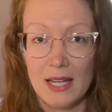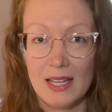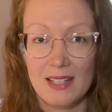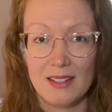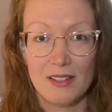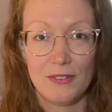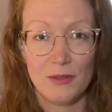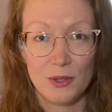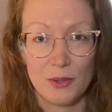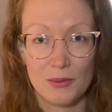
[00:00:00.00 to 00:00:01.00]
if you
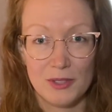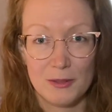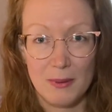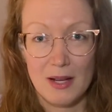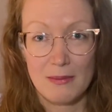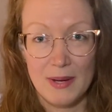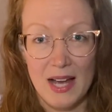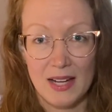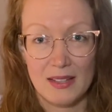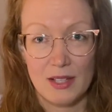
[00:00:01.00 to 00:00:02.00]
don't respond
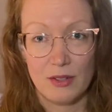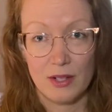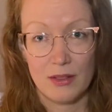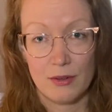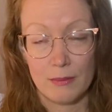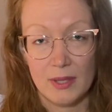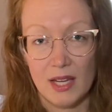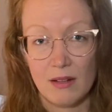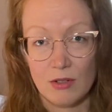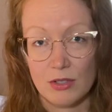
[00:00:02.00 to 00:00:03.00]
back and they look at their own behavior.